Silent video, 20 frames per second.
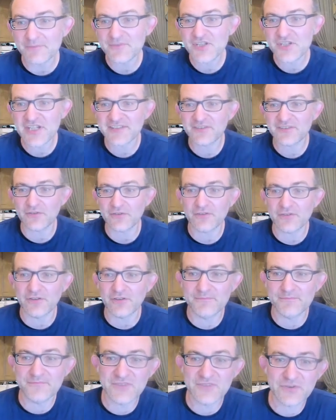
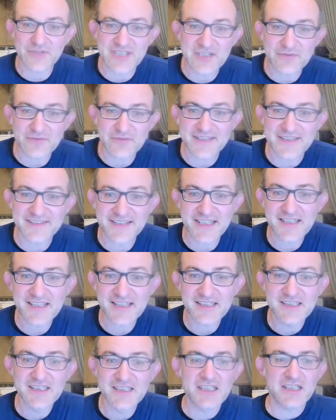chess.com, 2020,
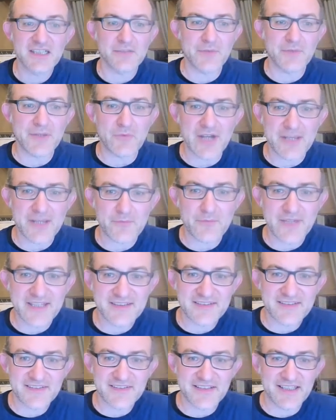where white
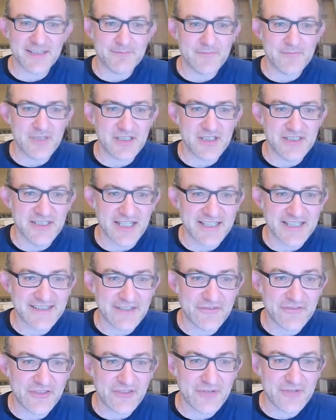went um, knight
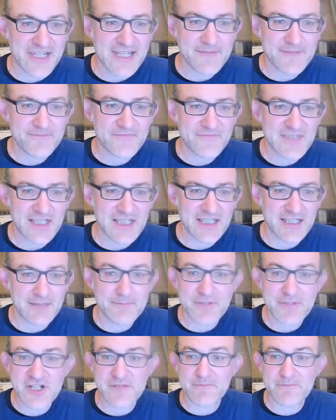f3, uh,
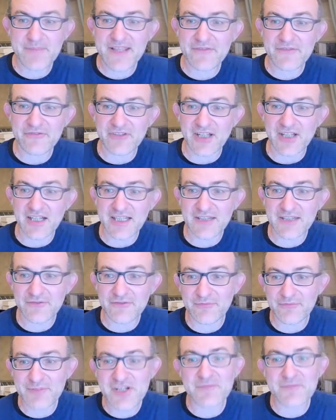bishop
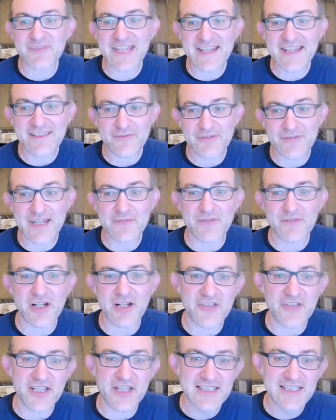b5, bishop d3
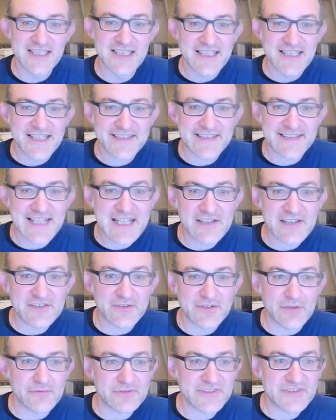rather, is Leela's
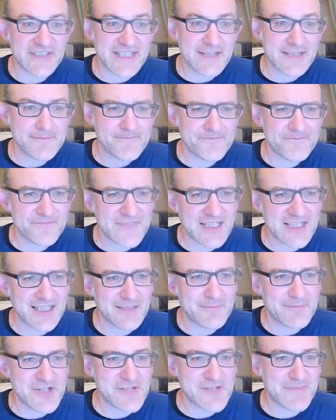novelty. Uh,
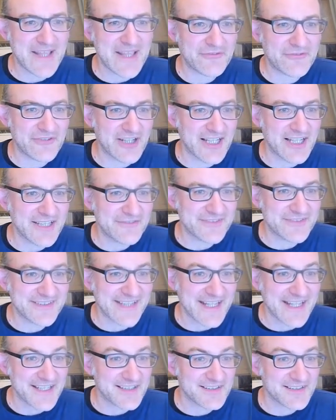bishop a5
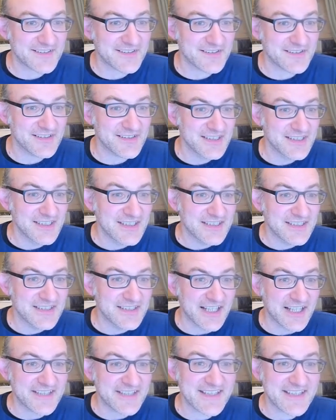takes,
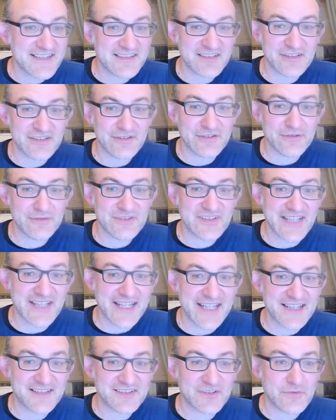knight e2
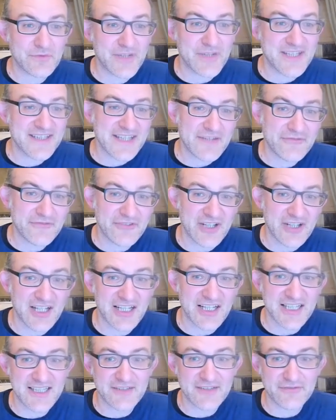takes, queen
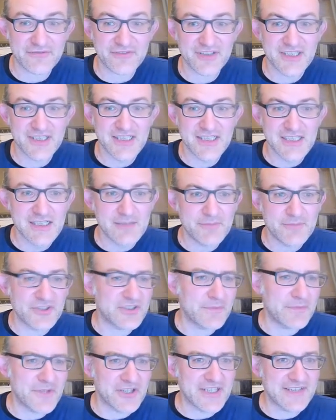d5. But
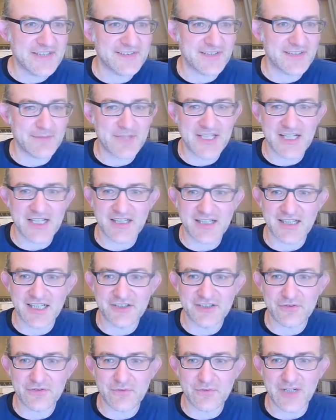to be honest, I mean, I, I
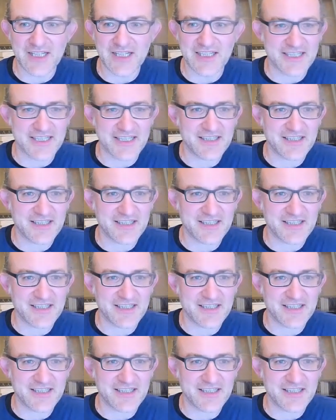do quite like...